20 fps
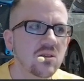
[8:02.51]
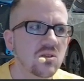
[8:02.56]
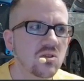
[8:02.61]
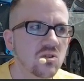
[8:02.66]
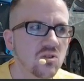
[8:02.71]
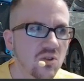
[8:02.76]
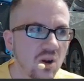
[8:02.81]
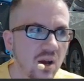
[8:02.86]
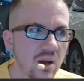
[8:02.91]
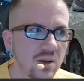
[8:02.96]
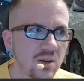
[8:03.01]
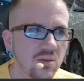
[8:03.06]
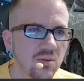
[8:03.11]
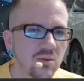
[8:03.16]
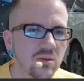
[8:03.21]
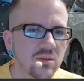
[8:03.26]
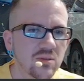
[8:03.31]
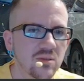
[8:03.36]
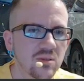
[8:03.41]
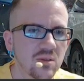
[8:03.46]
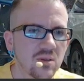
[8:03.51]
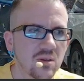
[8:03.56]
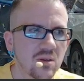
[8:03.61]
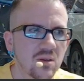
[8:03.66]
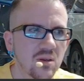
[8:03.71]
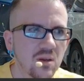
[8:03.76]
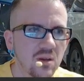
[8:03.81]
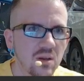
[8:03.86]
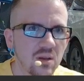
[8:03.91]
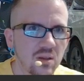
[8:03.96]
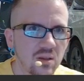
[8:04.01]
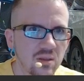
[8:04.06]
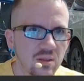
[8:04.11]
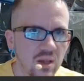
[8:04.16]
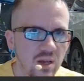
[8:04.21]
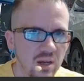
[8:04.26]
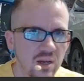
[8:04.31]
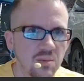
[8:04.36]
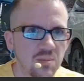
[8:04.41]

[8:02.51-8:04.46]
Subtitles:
triangles that can